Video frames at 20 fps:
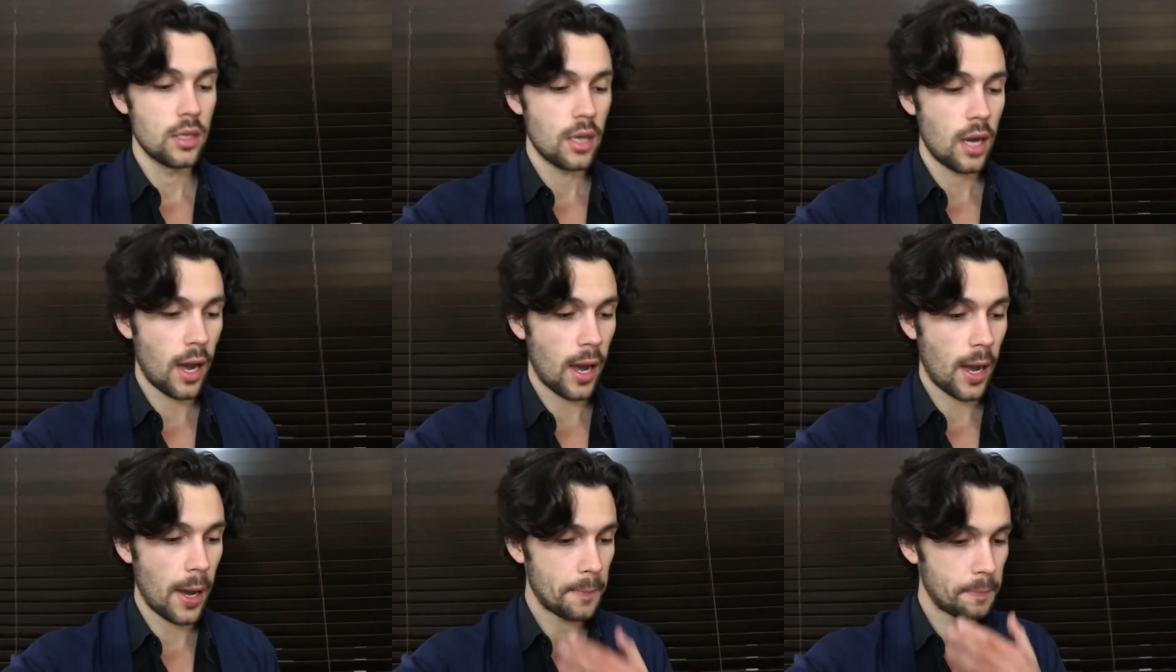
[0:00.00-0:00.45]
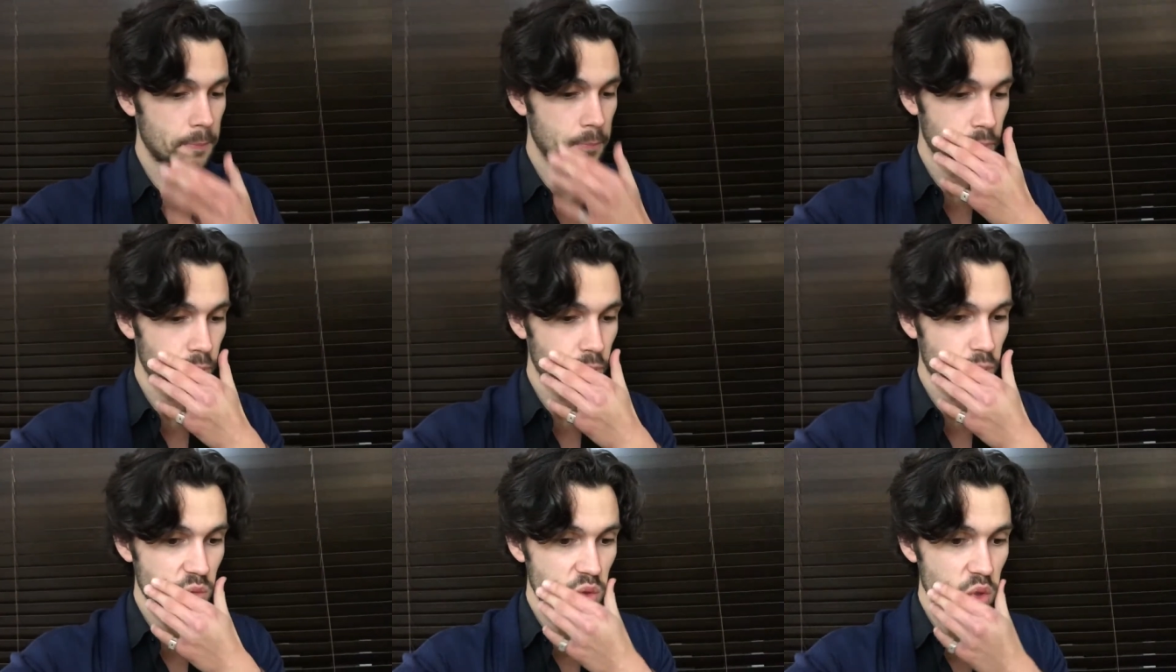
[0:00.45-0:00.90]

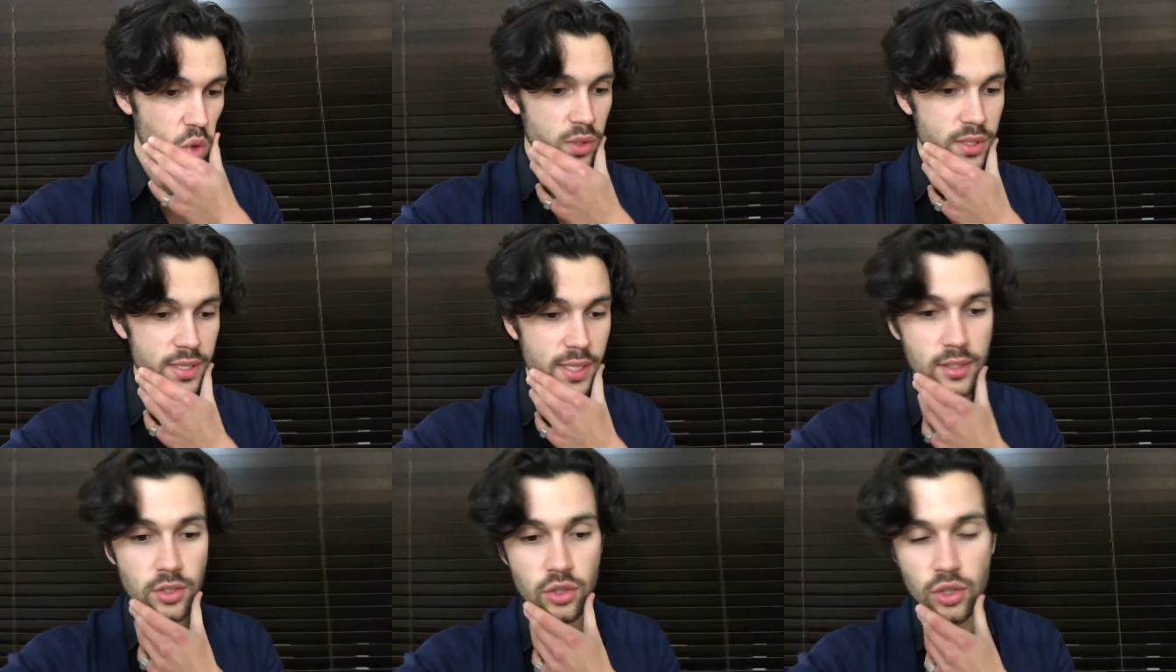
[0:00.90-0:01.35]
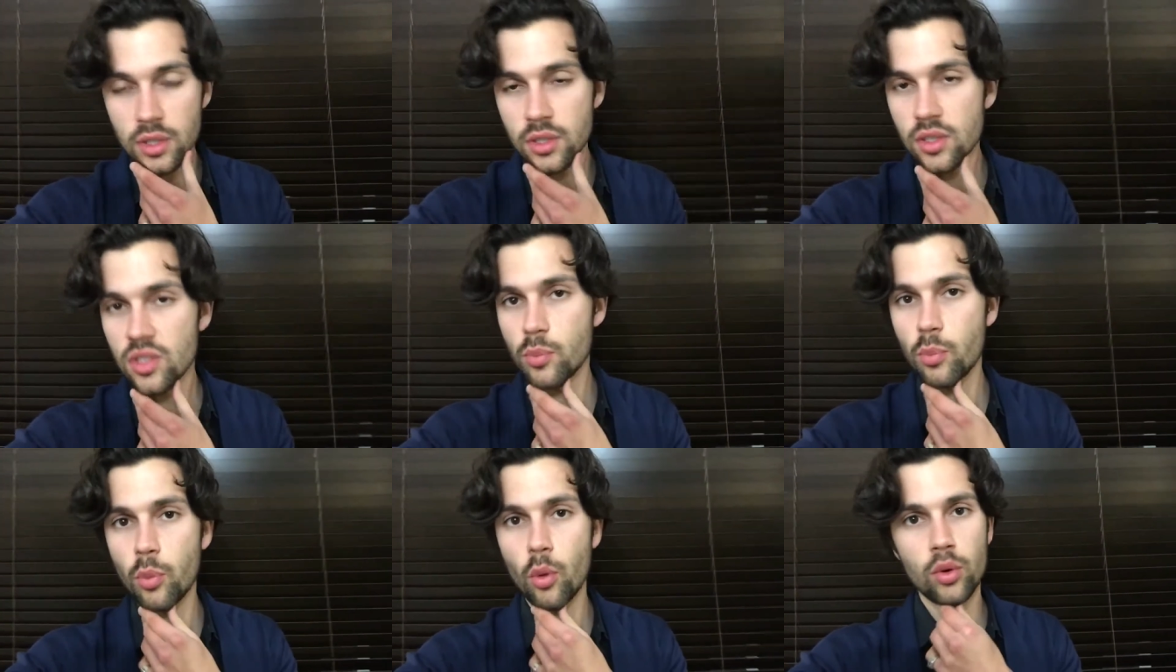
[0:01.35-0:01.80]
Um, your attention and
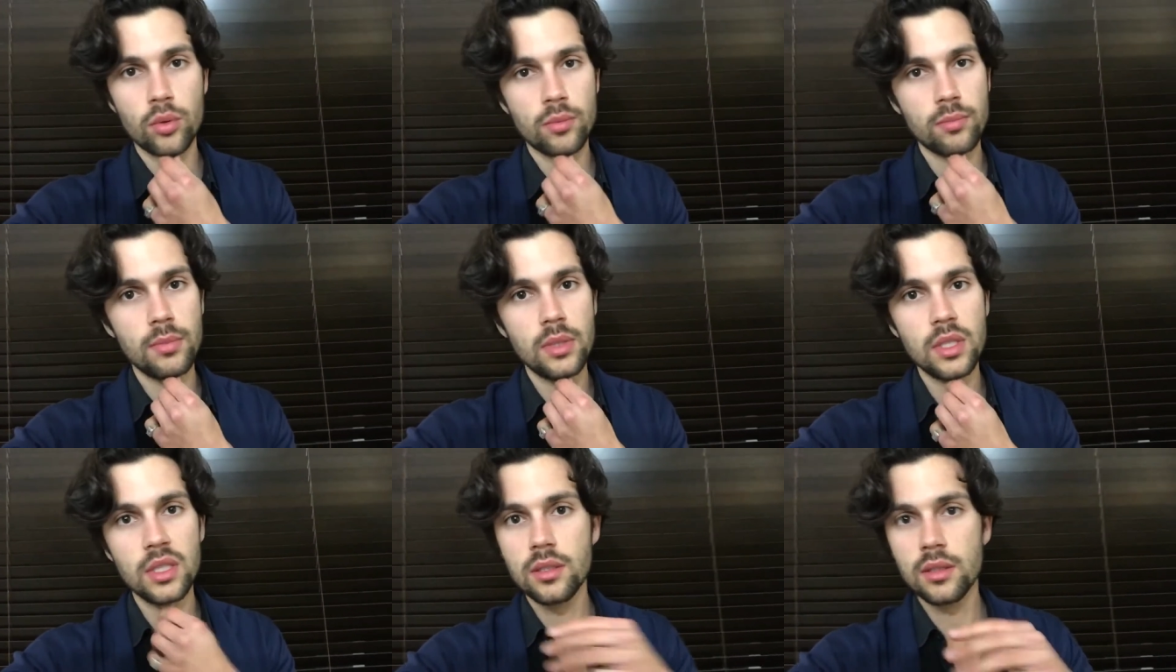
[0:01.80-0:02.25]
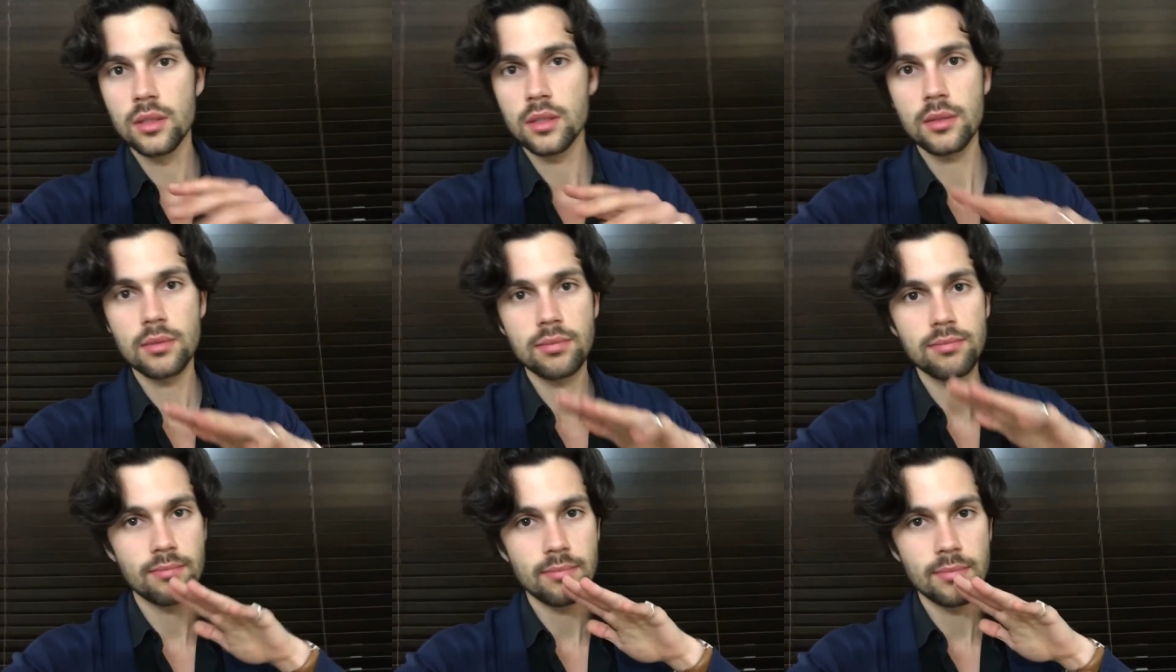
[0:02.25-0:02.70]
support
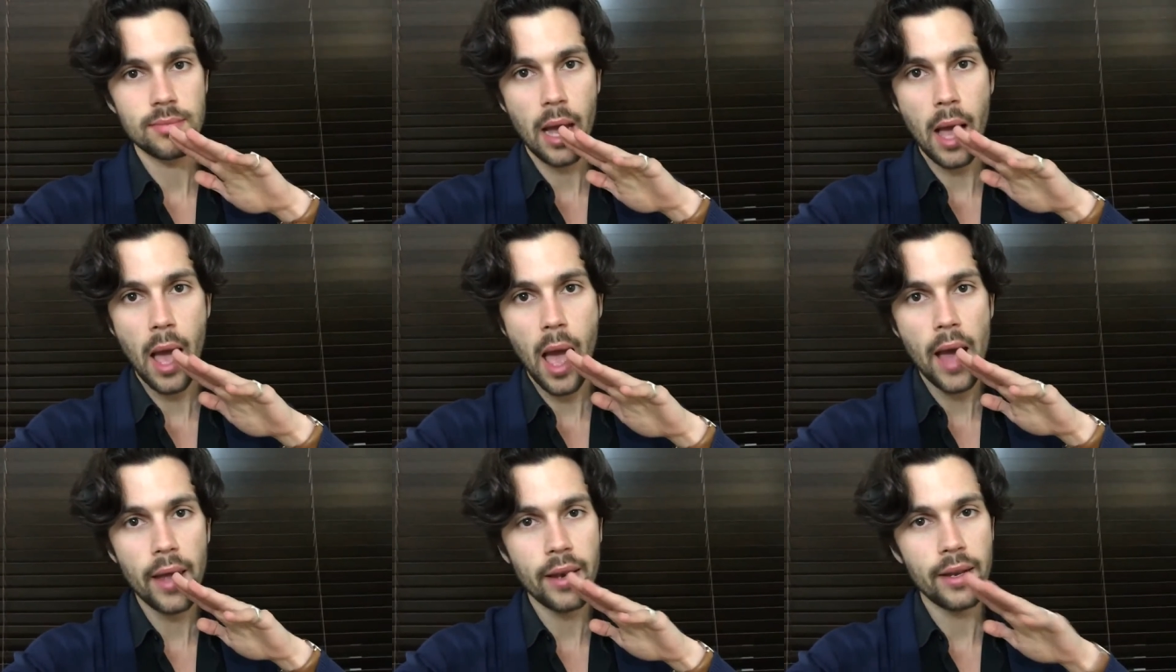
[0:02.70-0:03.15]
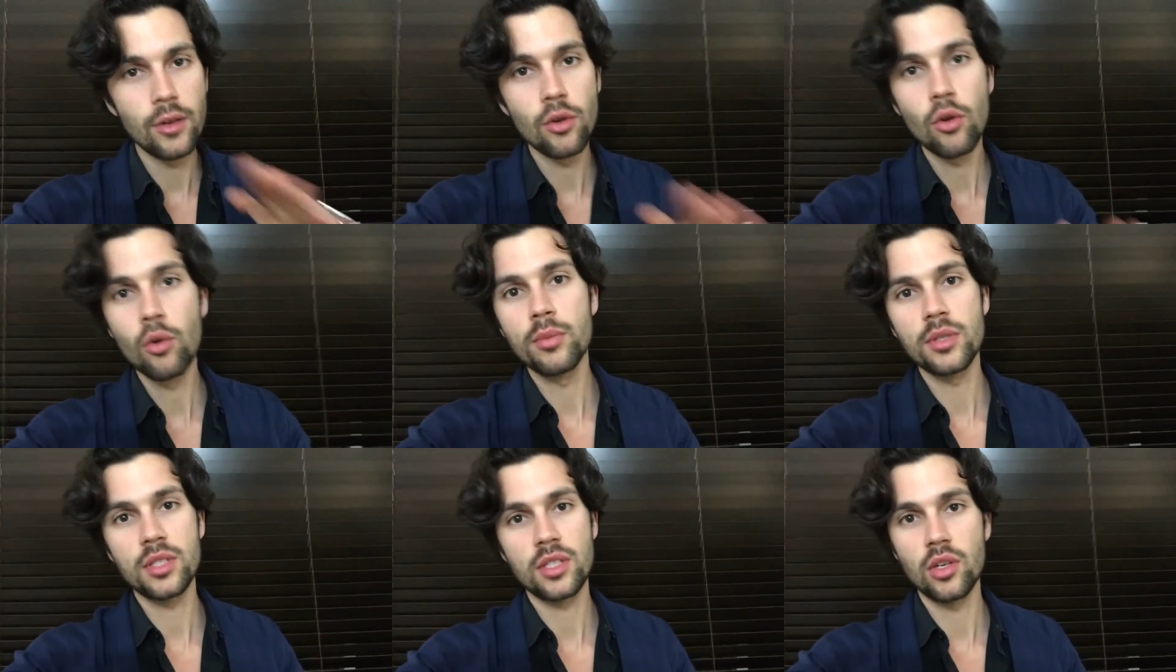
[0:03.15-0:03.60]
means an
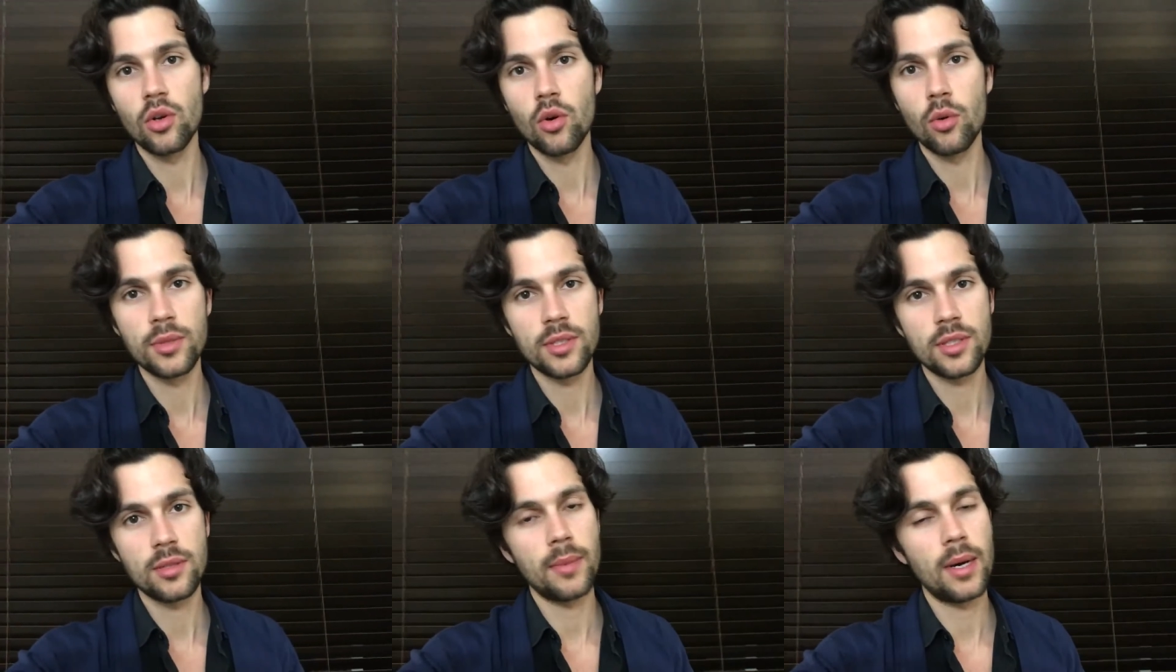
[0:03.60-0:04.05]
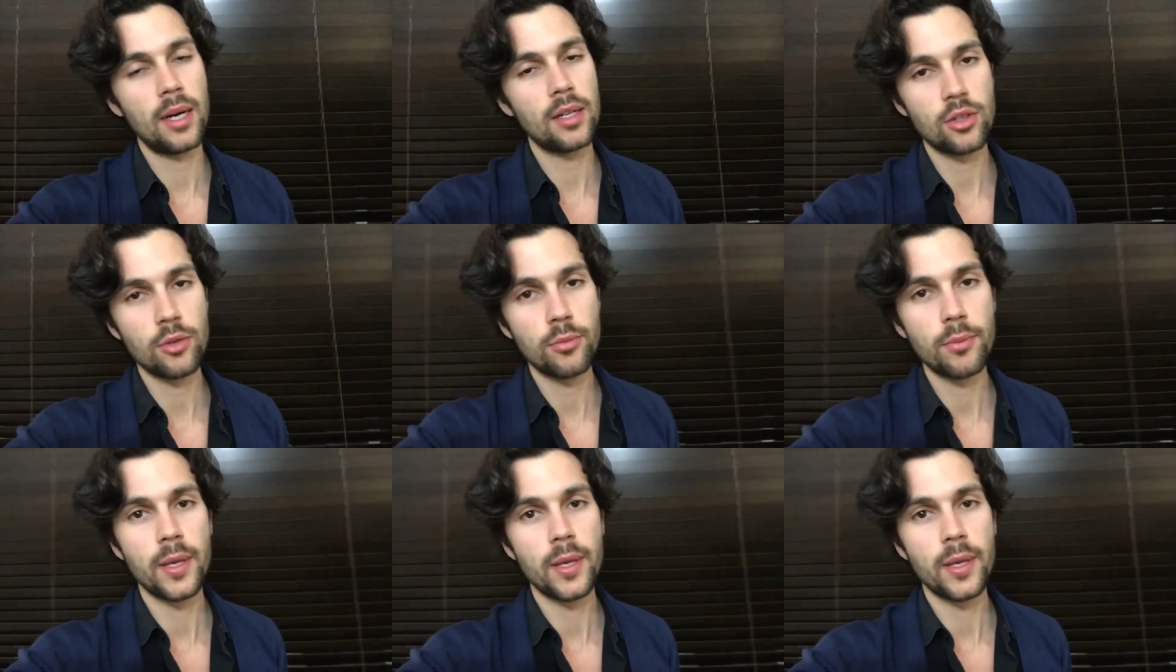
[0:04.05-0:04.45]
enormous, enormous amount to